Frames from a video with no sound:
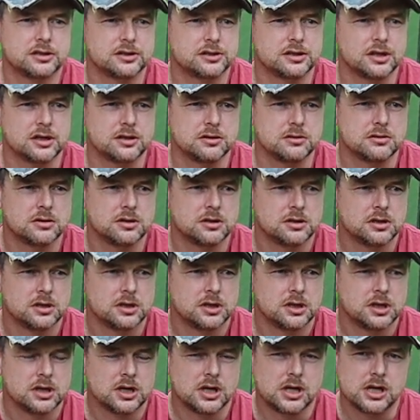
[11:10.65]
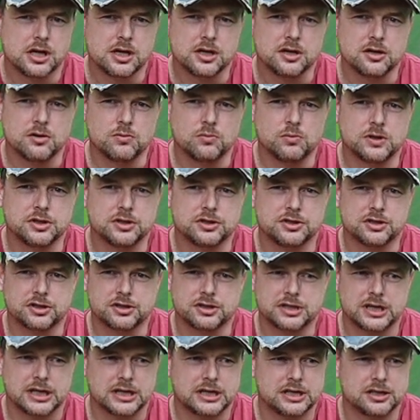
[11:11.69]
So you wouldn't
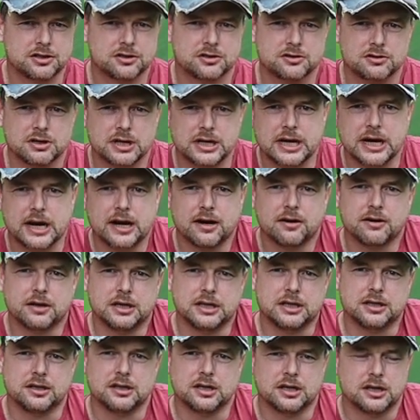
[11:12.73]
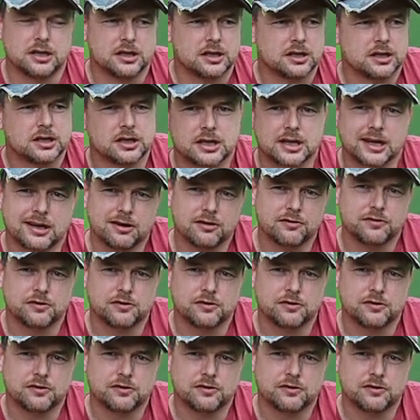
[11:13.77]
just take it straight out in gale